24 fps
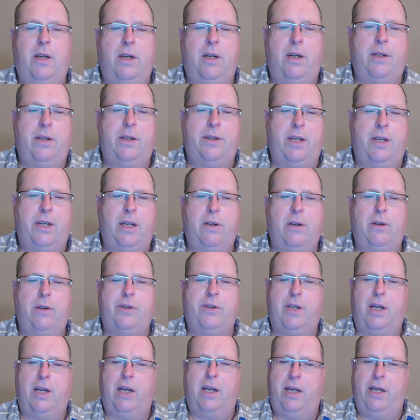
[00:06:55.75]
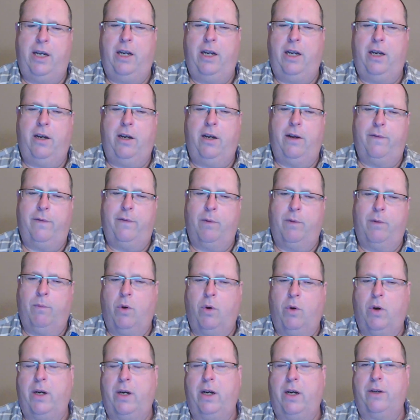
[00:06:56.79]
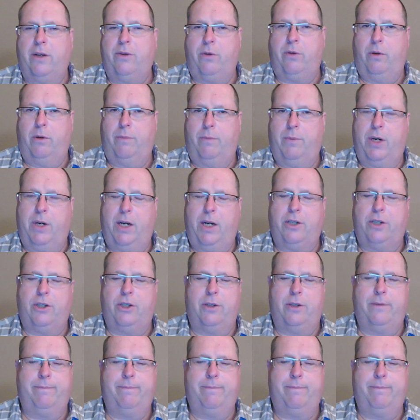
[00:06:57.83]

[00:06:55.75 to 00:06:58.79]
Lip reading: signals a need for more industrial production.